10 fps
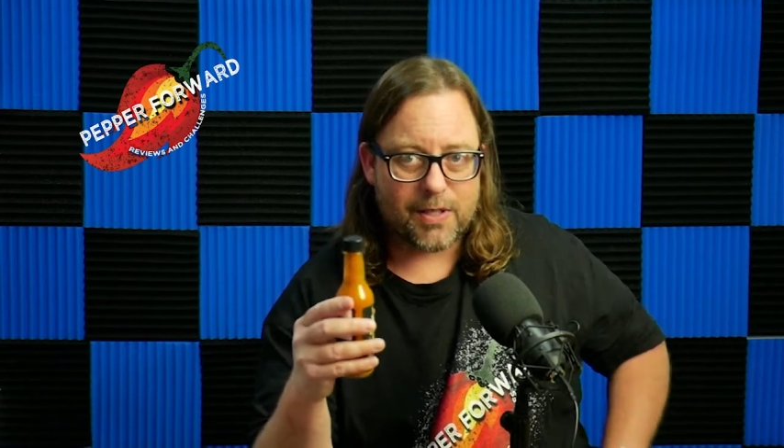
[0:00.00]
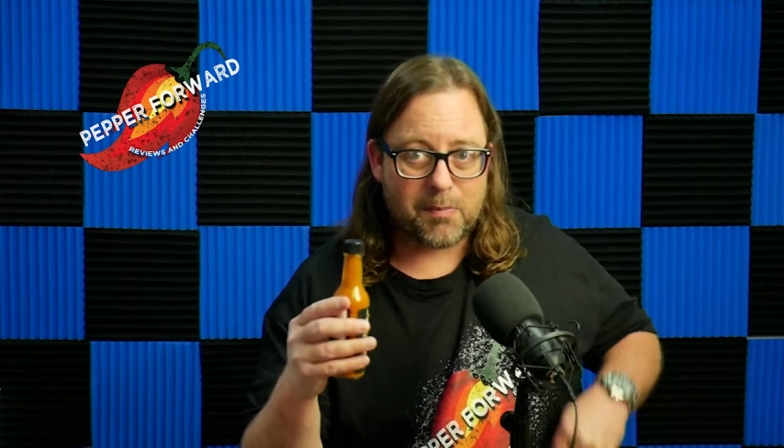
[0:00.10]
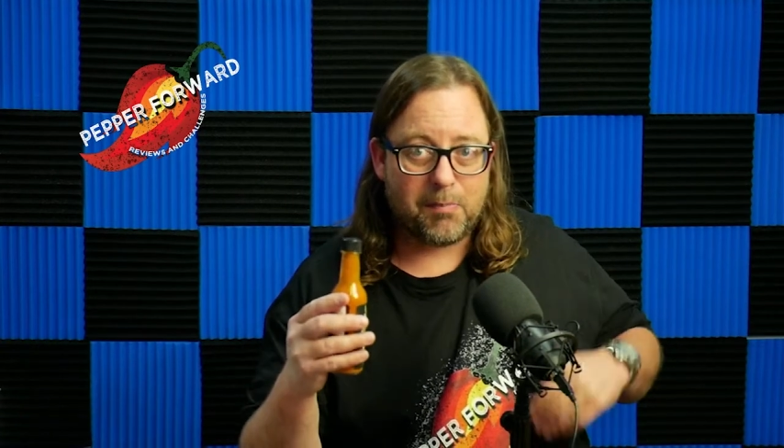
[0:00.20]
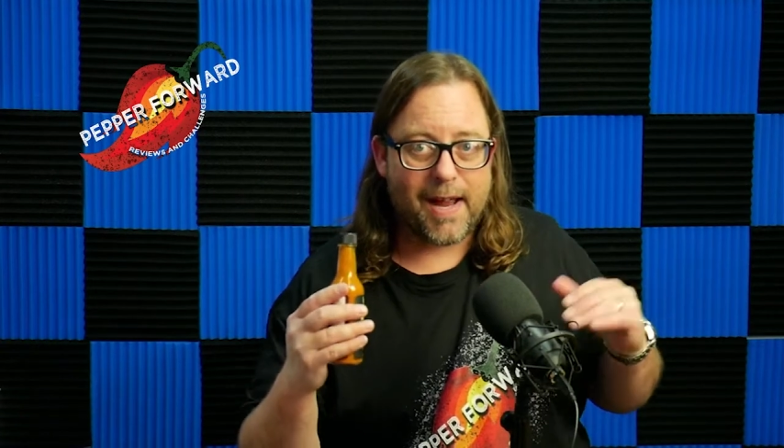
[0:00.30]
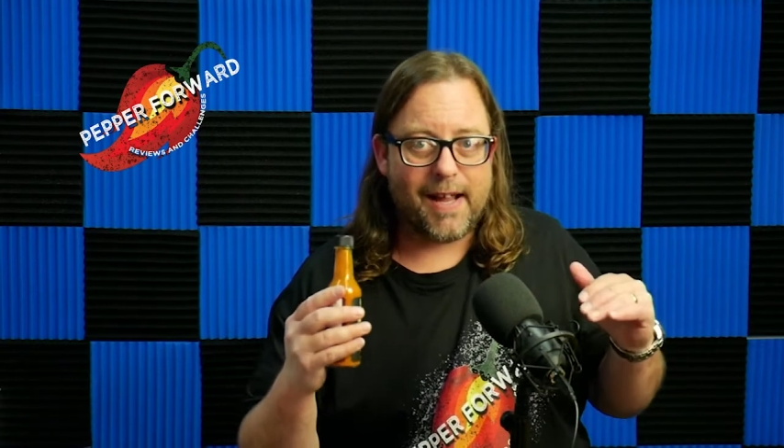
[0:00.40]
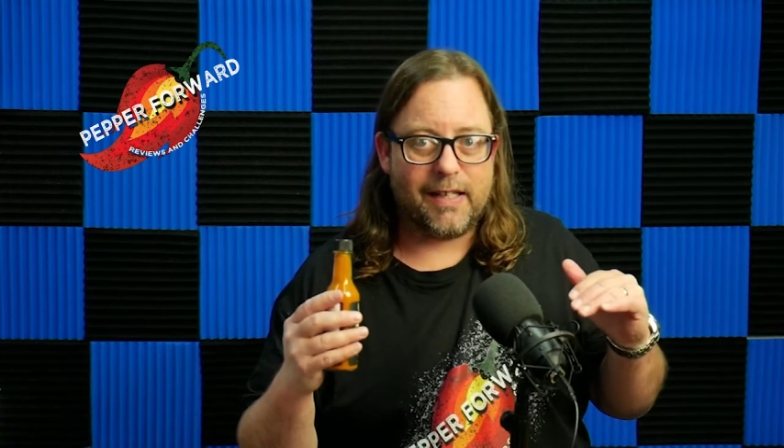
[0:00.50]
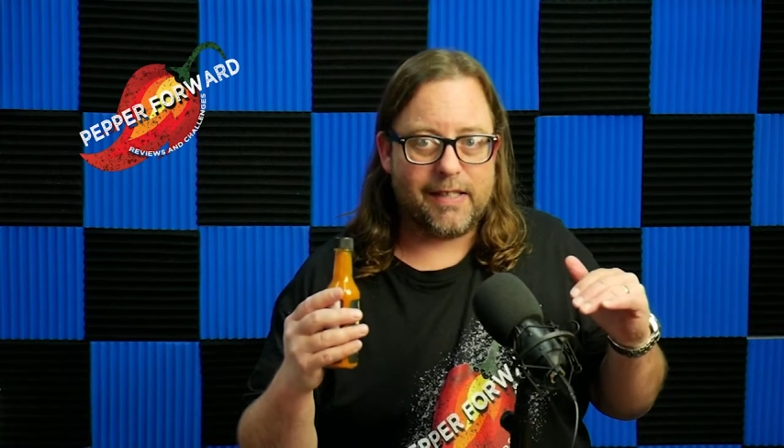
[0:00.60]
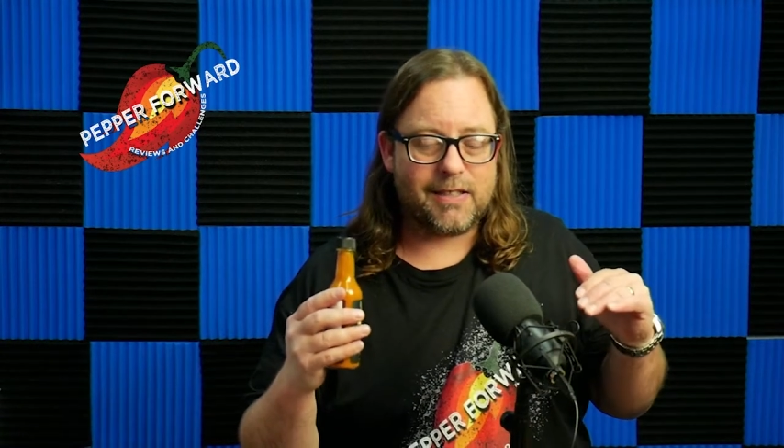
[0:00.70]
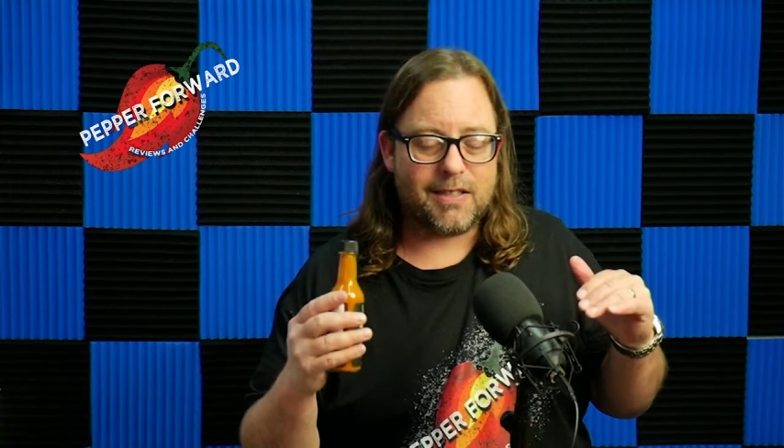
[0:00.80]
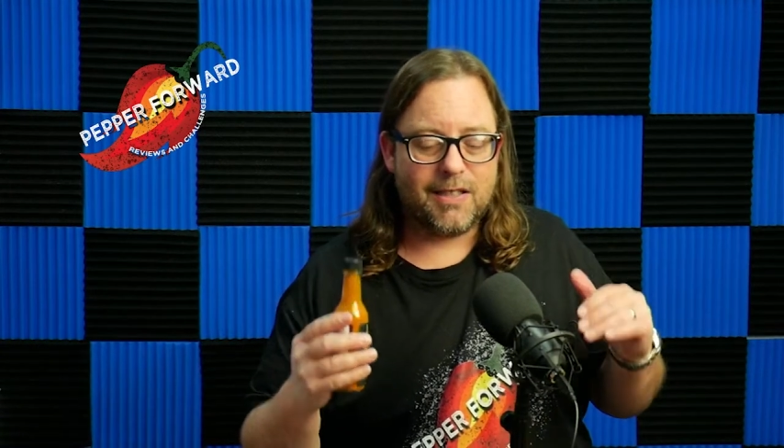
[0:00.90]
It's
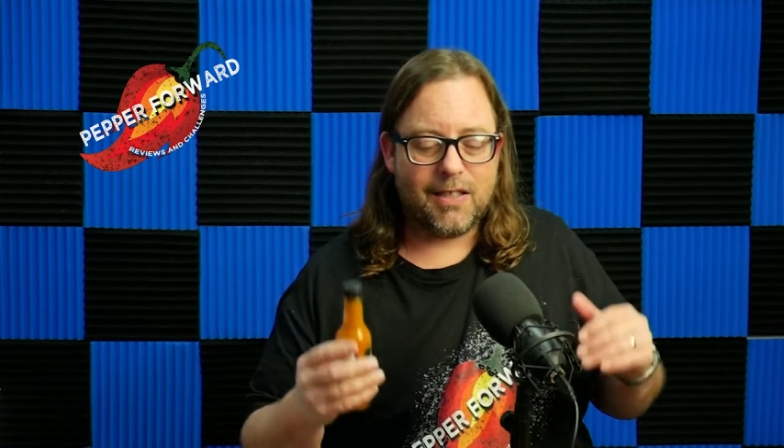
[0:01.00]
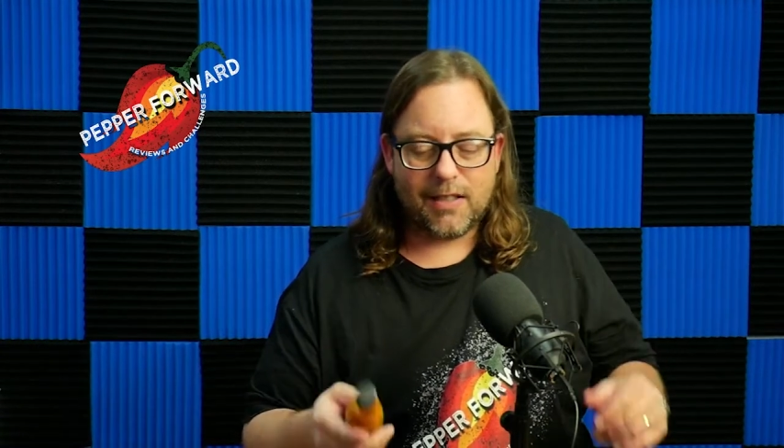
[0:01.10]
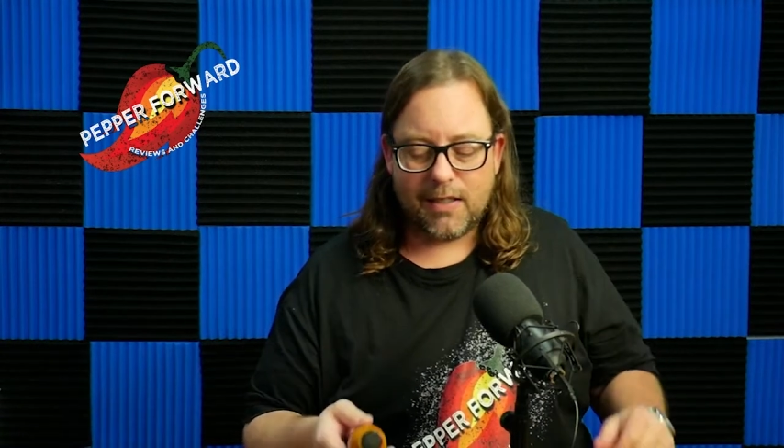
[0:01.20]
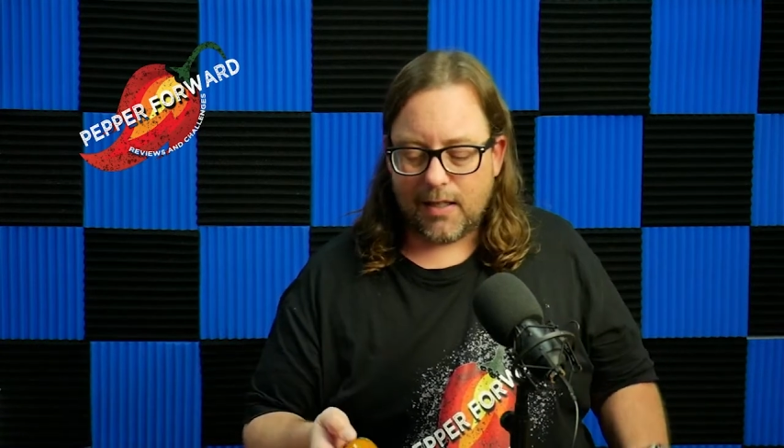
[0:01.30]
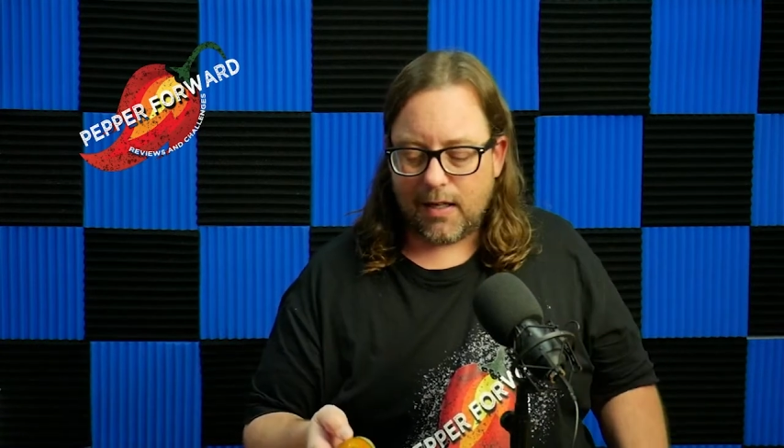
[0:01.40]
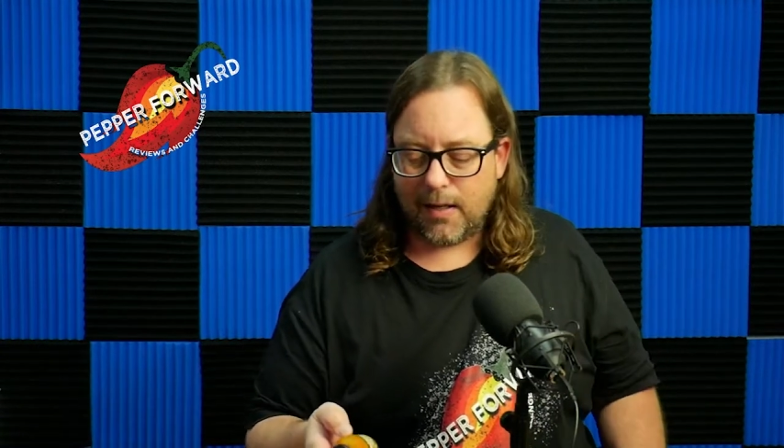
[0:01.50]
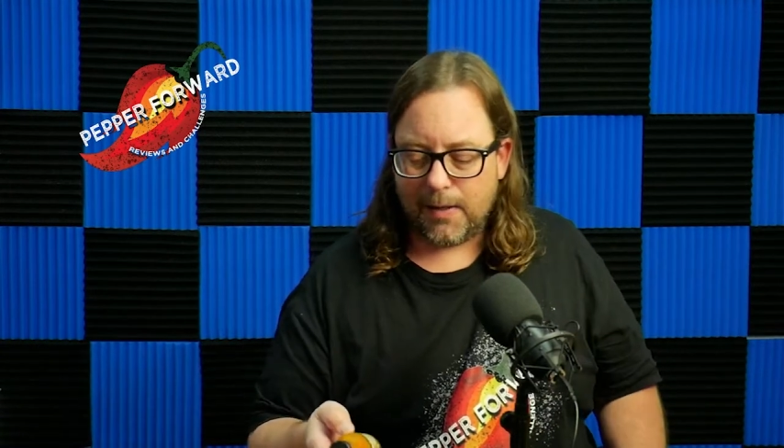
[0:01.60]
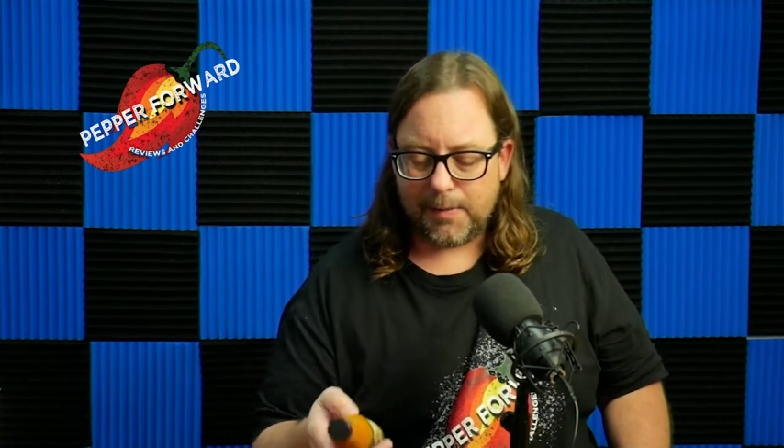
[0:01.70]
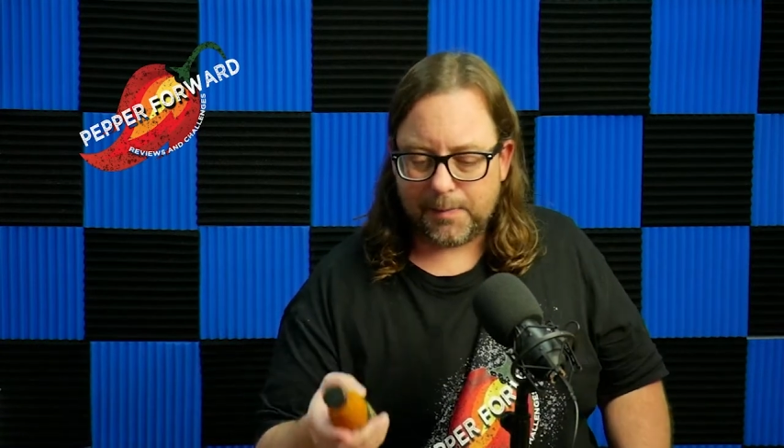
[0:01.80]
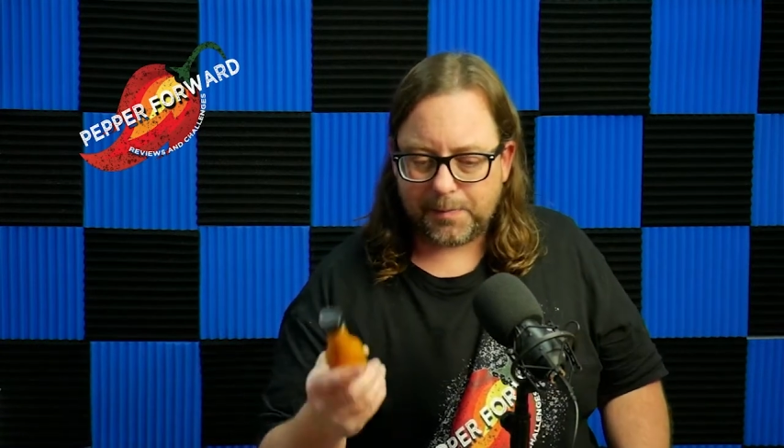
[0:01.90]
balanced. Um,